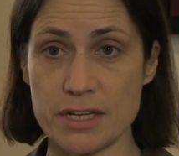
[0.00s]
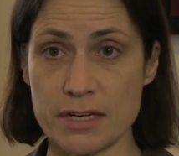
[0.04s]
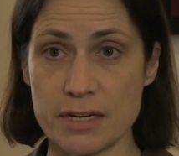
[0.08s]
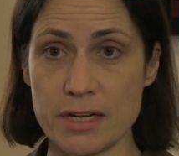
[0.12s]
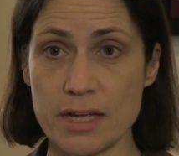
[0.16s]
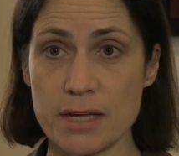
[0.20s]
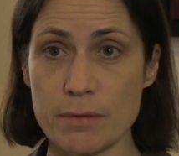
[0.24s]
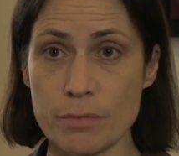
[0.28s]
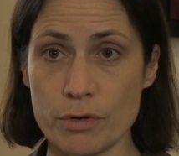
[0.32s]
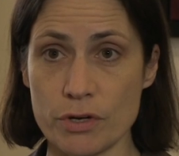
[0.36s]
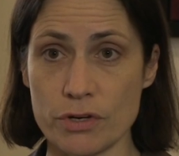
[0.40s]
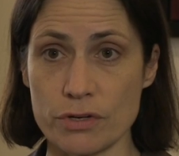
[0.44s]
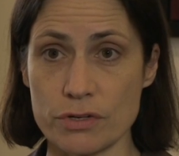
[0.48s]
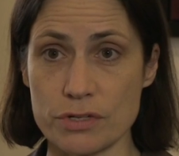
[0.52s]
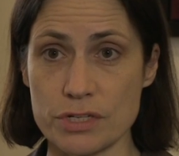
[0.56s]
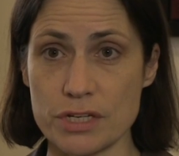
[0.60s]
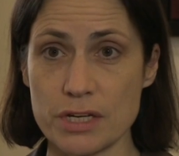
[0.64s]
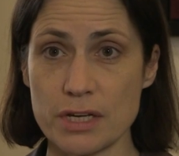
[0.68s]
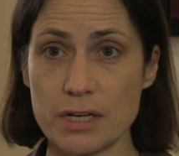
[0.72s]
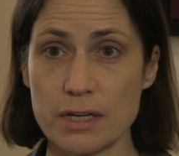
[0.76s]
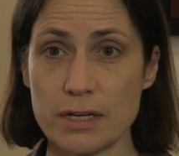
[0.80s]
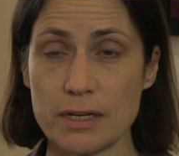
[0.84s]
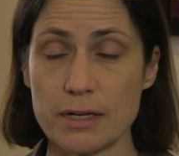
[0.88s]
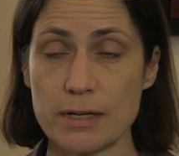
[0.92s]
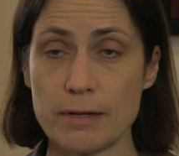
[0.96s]
neighbourhood.
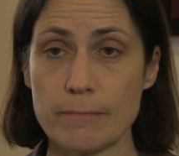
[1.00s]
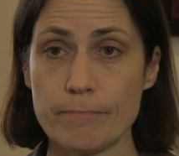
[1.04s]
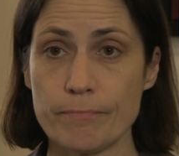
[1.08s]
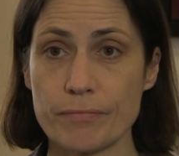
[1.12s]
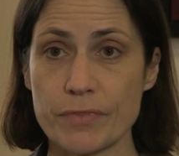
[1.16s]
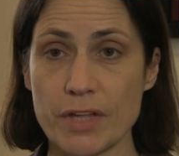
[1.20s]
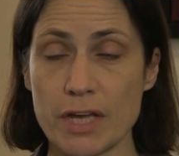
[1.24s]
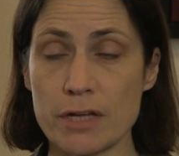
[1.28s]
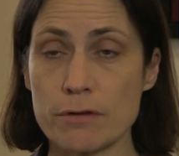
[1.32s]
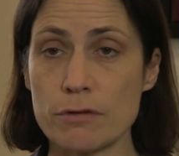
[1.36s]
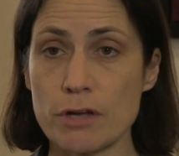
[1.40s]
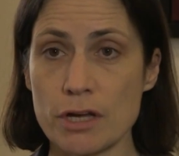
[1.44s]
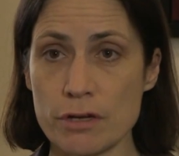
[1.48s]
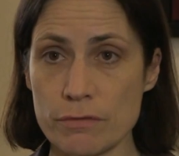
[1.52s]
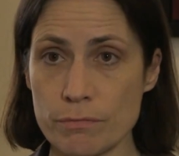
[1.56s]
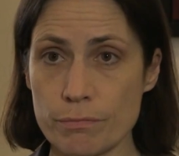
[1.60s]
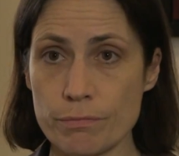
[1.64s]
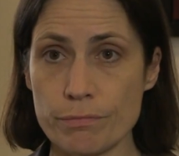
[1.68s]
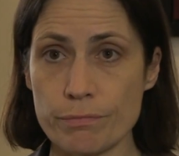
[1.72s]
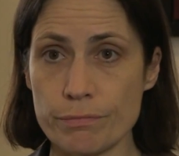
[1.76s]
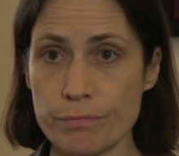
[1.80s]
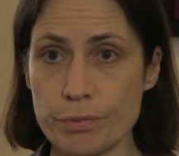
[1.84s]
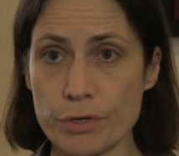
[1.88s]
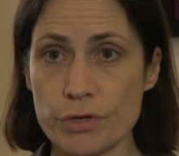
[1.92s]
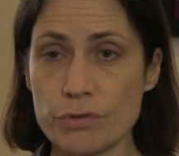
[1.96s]
And
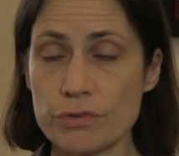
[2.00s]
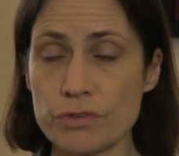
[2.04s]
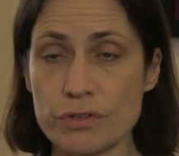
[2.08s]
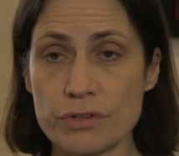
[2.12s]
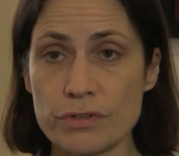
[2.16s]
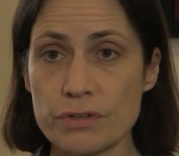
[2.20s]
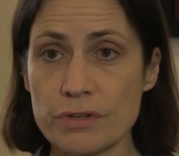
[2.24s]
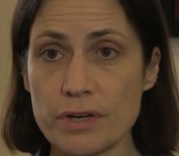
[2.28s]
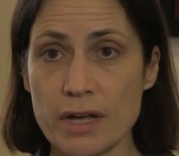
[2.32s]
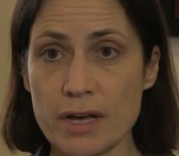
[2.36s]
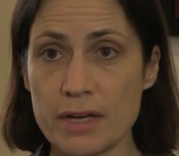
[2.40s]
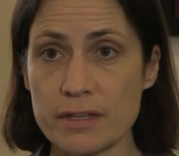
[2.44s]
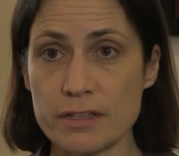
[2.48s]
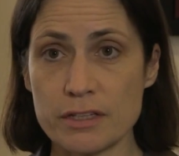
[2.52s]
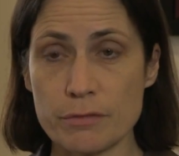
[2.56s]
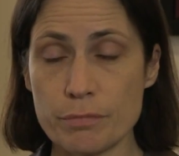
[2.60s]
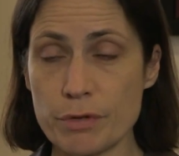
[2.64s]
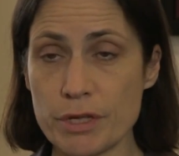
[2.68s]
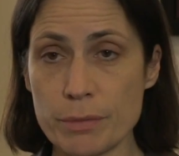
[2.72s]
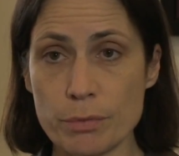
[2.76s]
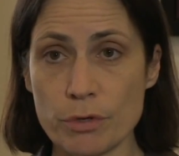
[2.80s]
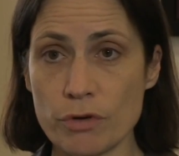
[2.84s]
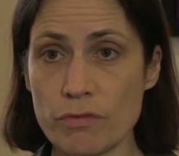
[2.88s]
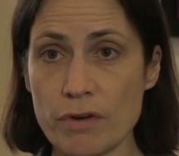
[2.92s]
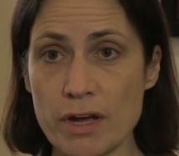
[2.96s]
Putin and the
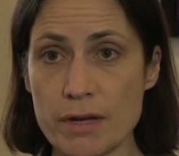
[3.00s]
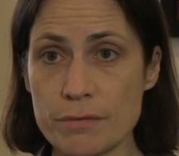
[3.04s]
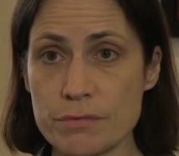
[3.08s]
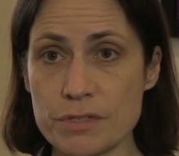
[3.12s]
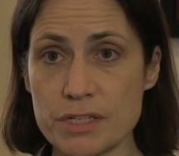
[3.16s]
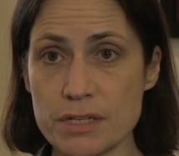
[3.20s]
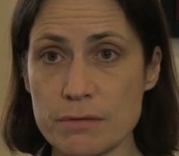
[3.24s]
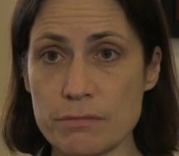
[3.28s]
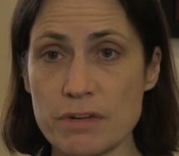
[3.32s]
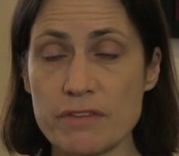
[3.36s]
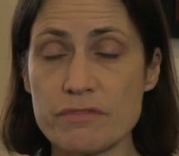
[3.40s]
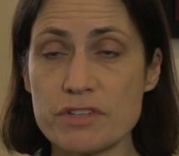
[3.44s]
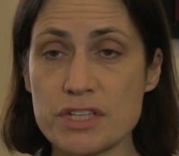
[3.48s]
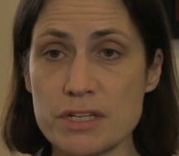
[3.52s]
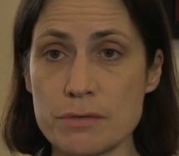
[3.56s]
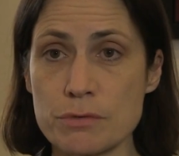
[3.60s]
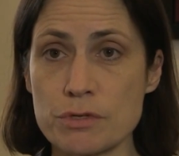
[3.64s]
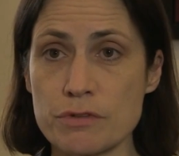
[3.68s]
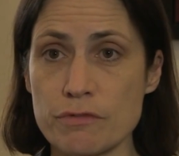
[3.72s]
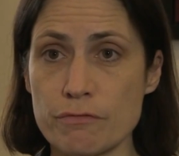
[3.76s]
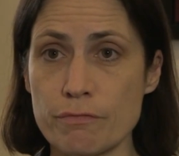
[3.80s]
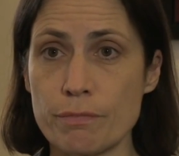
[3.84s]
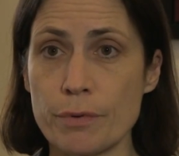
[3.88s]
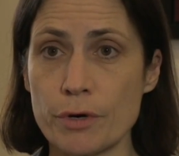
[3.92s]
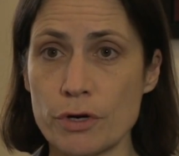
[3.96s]
people around him never seem
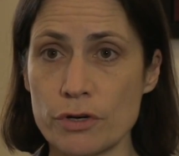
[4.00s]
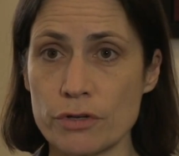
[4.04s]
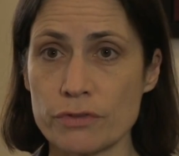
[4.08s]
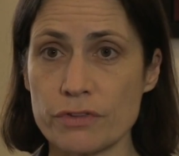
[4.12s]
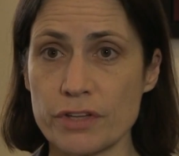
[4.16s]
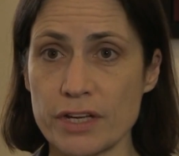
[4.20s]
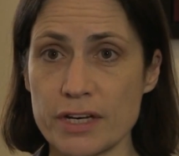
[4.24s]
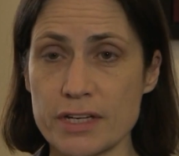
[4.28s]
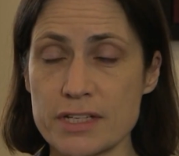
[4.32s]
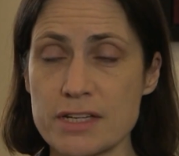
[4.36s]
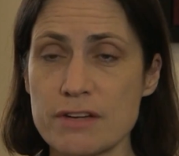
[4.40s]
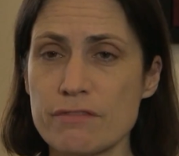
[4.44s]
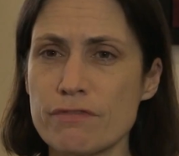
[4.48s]
to have bought that.